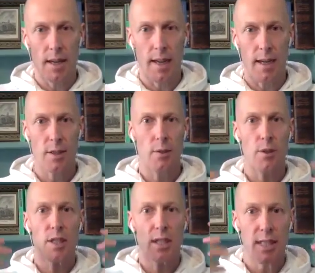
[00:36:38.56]
Yeah, so
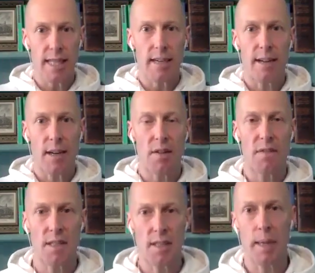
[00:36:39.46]
you're just staring
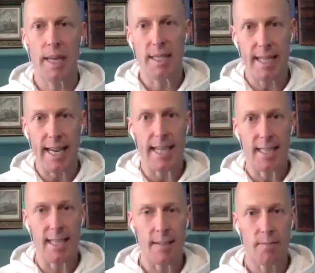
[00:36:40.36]
off into space,
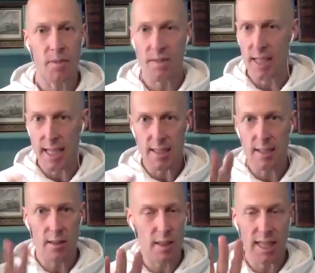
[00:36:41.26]
gazing.
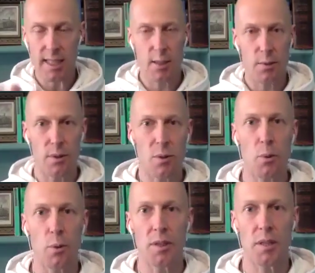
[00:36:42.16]
Kids do this
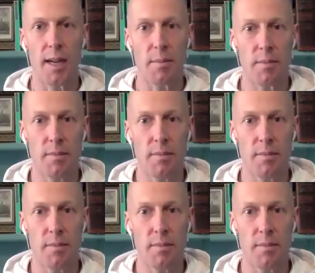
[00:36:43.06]
all the time.